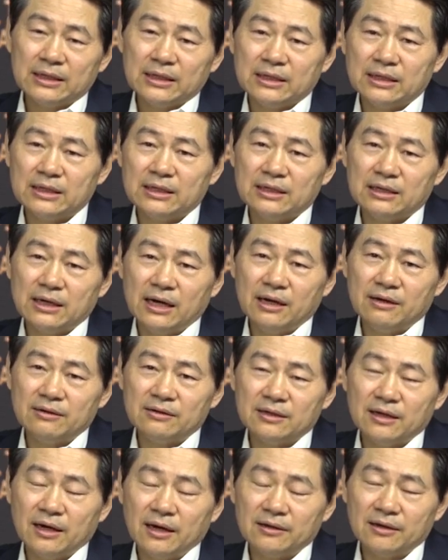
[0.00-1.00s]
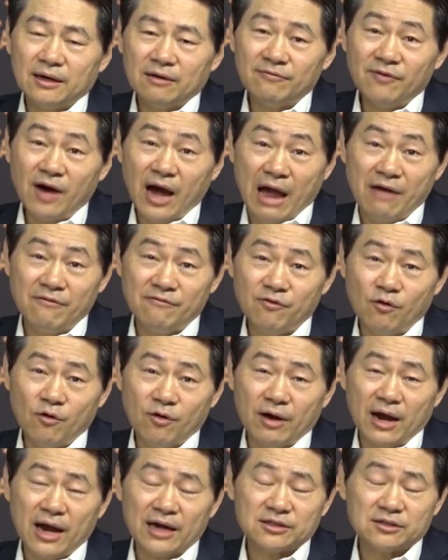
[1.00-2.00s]

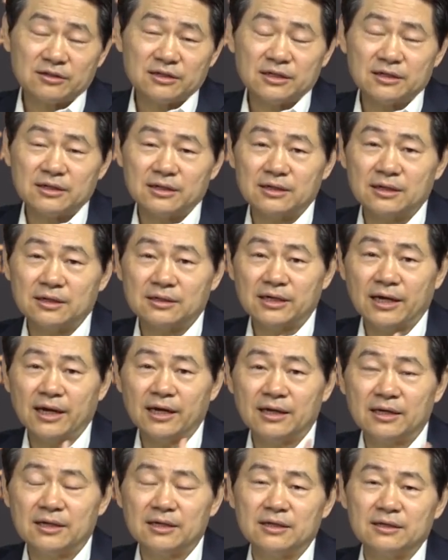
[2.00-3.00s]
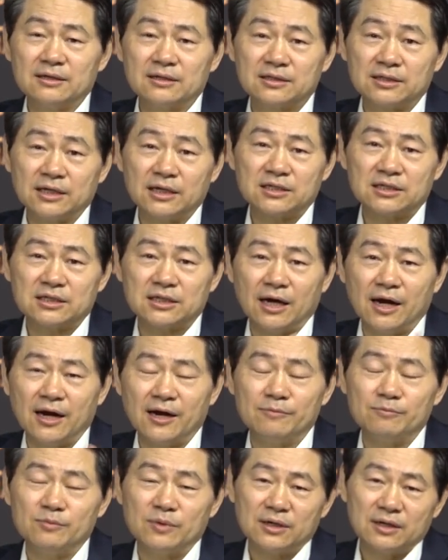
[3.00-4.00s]
envoy actually take a
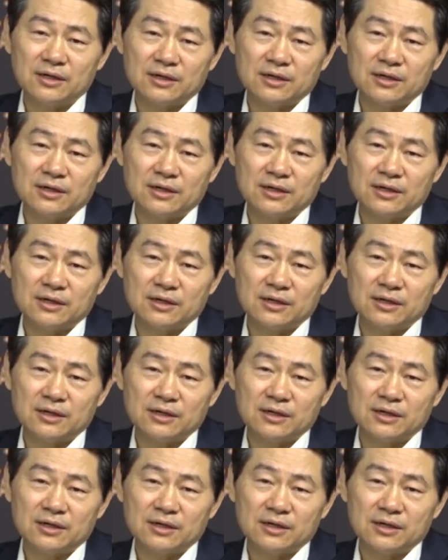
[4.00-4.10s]
six-time